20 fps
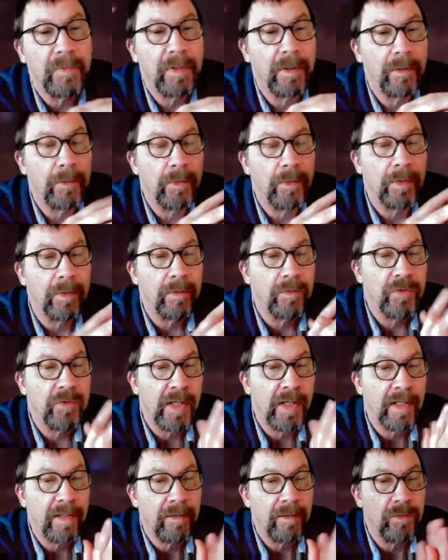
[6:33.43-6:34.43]
You can
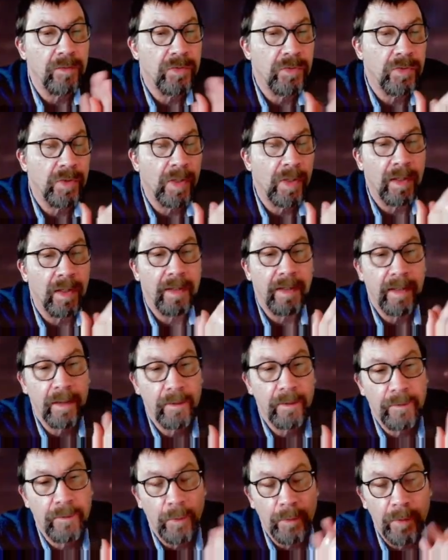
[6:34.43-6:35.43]
change
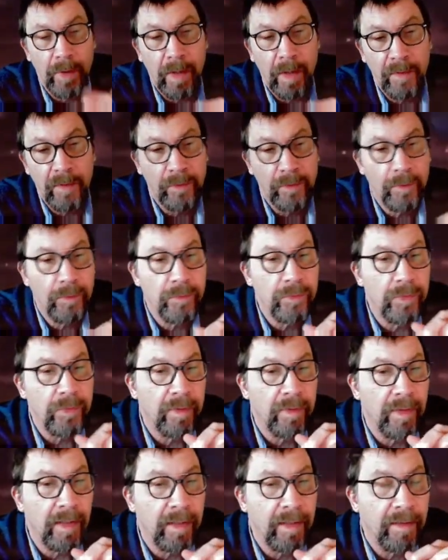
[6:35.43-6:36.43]
airflow nozzles, you
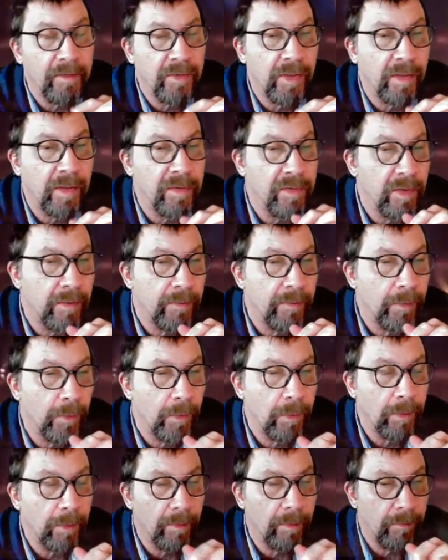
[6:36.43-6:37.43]
can change
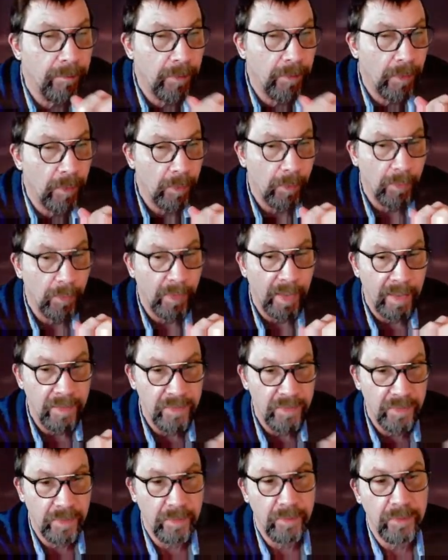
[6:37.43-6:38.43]
airflow
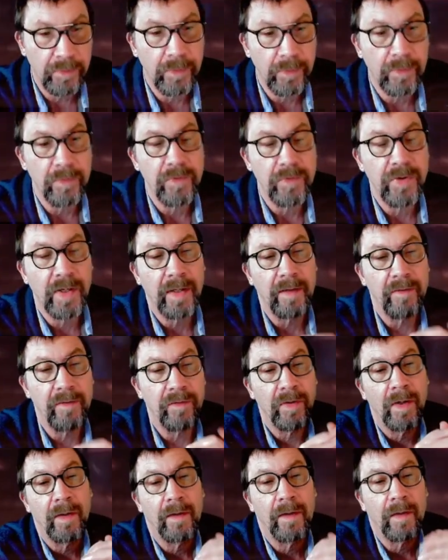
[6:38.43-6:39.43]
locations, you can change
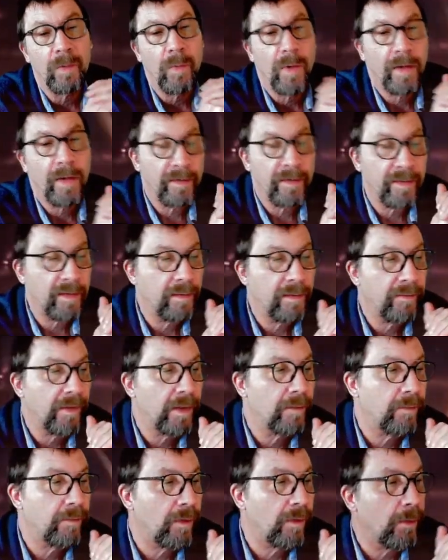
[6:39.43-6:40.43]
the quantity of
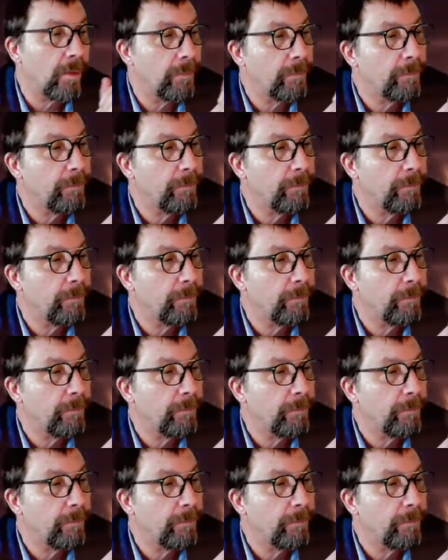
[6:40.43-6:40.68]
airflow.